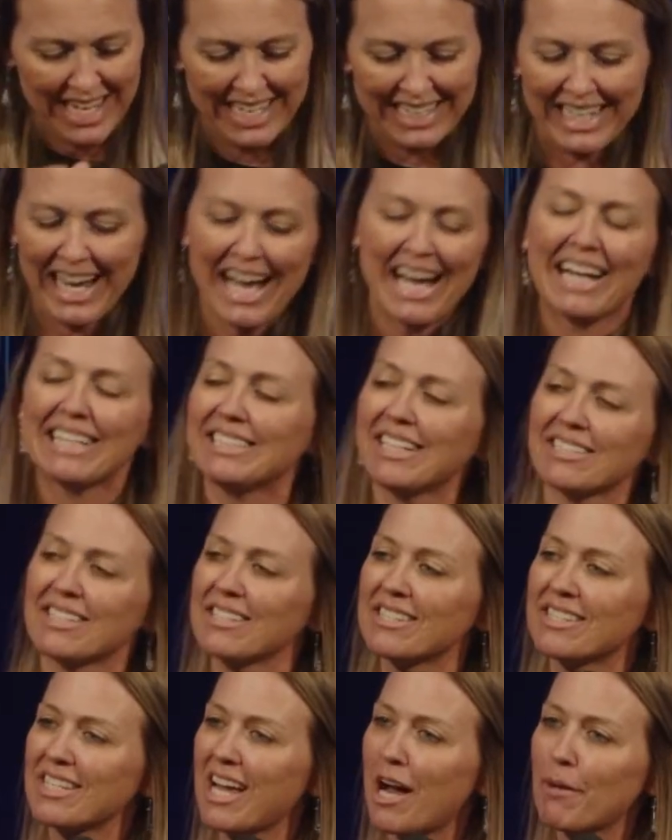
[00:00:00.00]
God
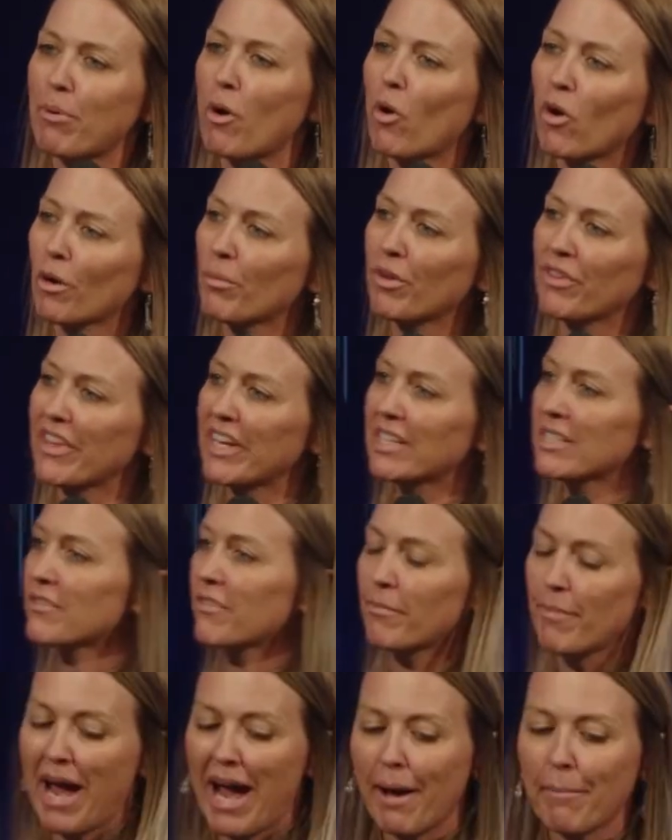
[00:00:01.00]
doesn't stop horrible things
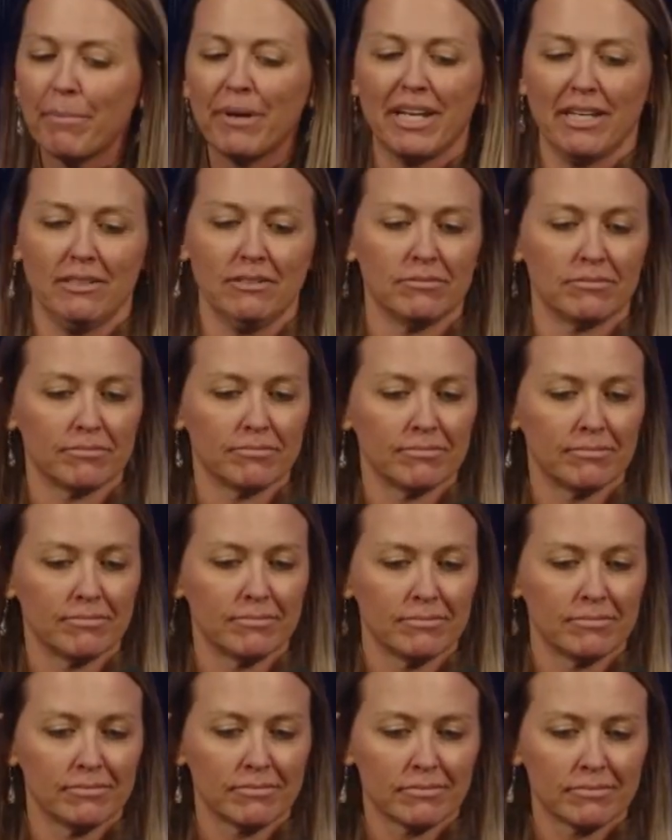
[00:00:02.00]
from happening.
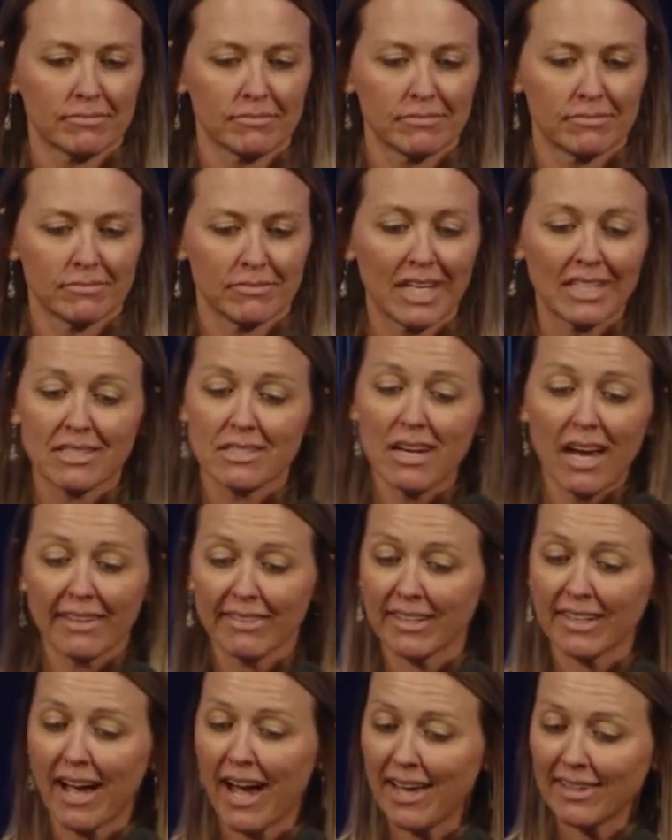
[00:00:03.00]
That's not
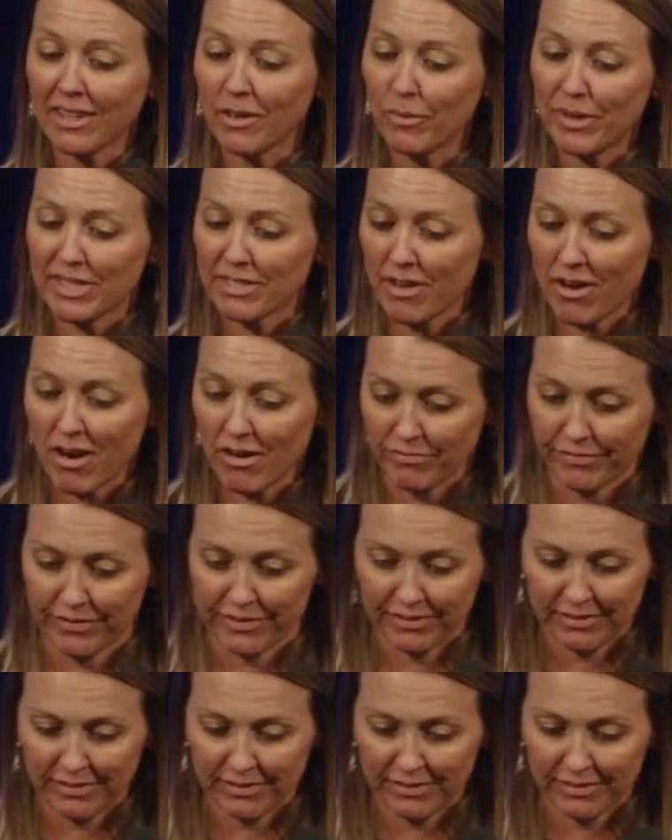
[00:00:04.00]
the God that we serve.